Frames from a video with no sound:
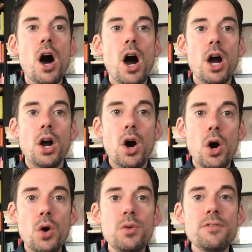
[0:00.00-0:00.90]
Our
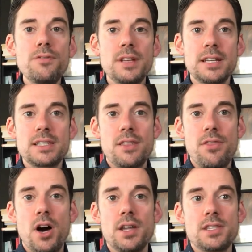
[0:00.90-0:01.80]
own feelings and
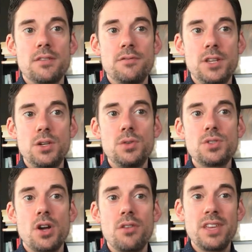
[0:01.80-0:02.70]
thoughts and views
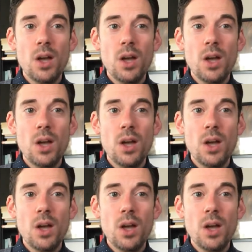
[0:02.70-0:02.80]
are the